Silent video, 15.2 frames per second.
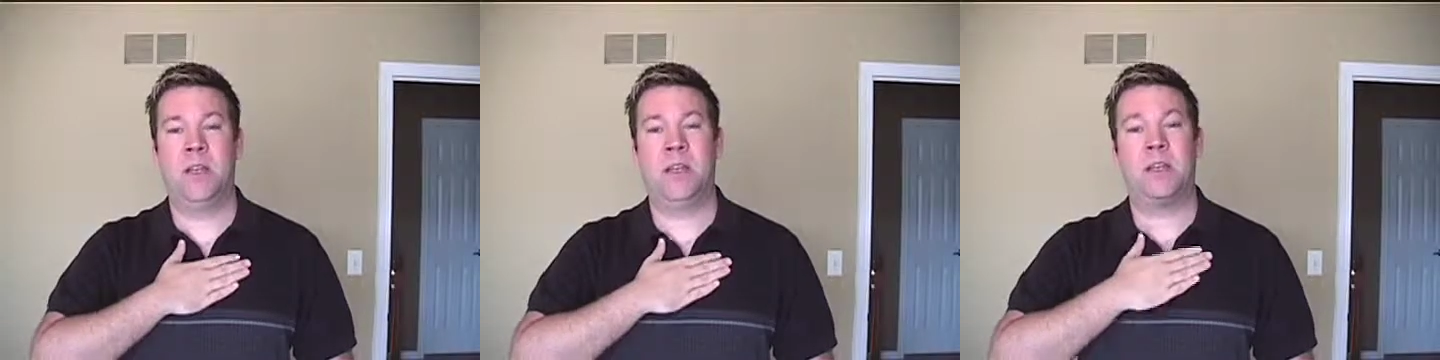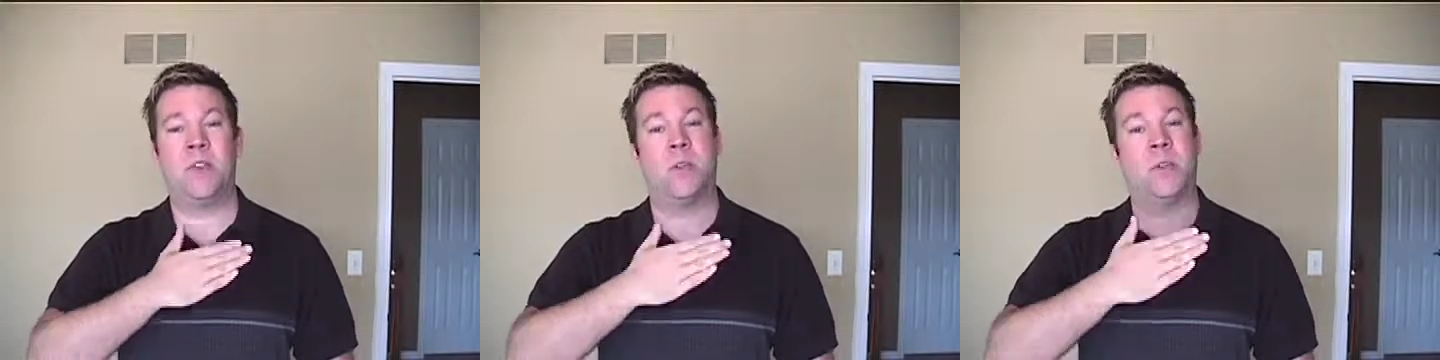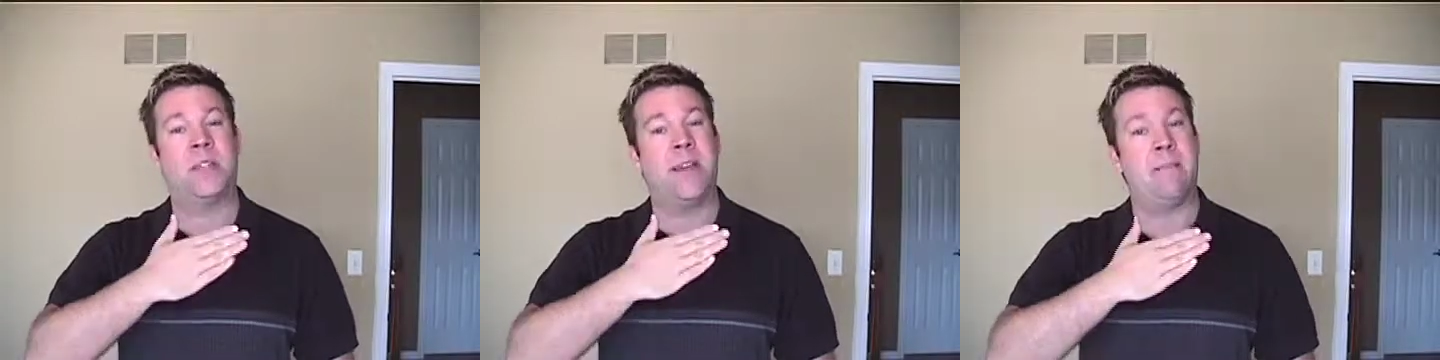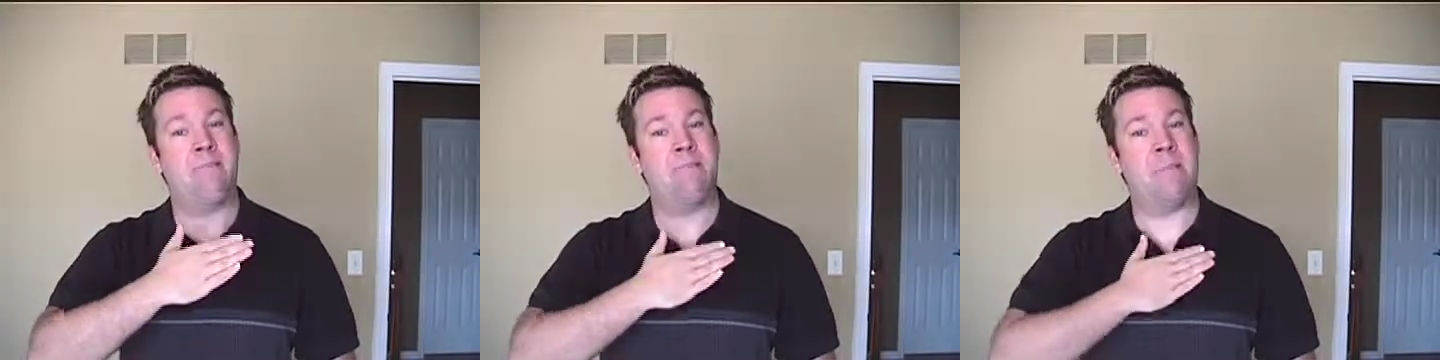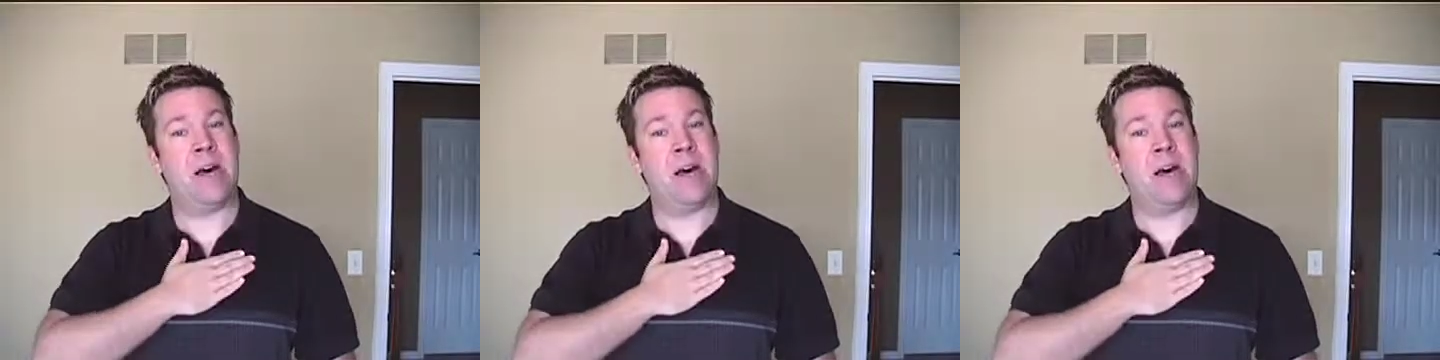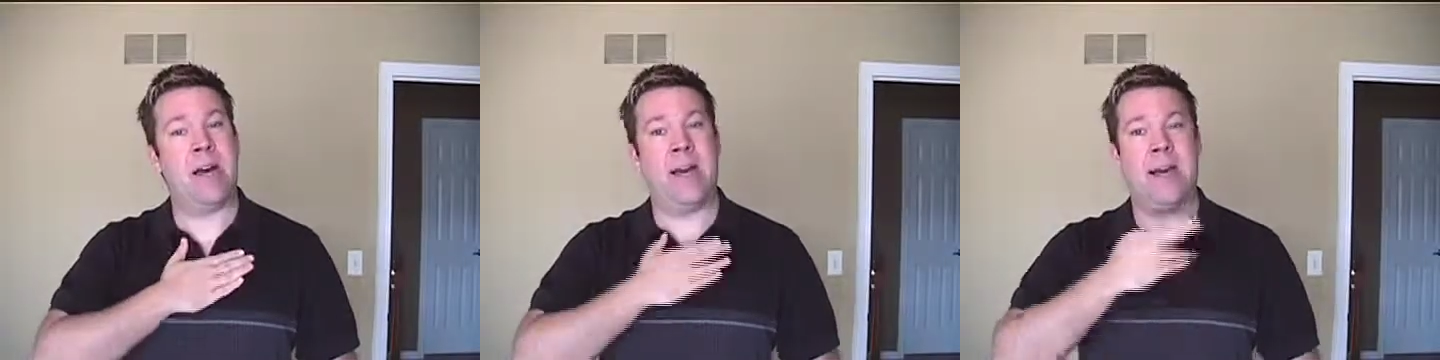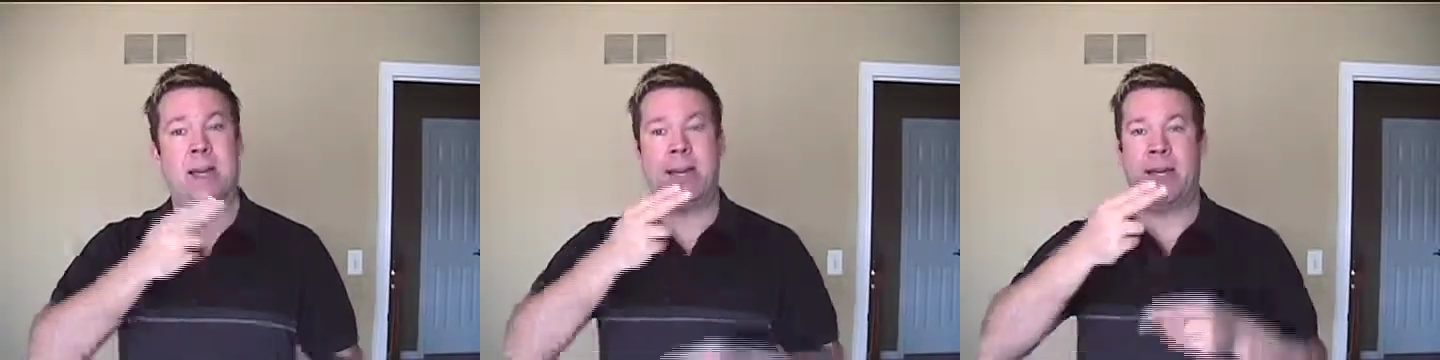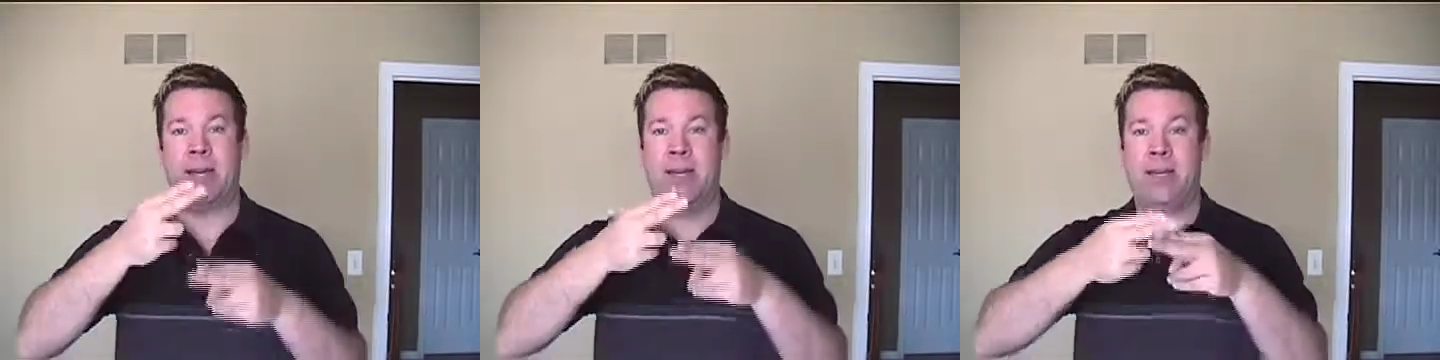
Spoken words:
So it's my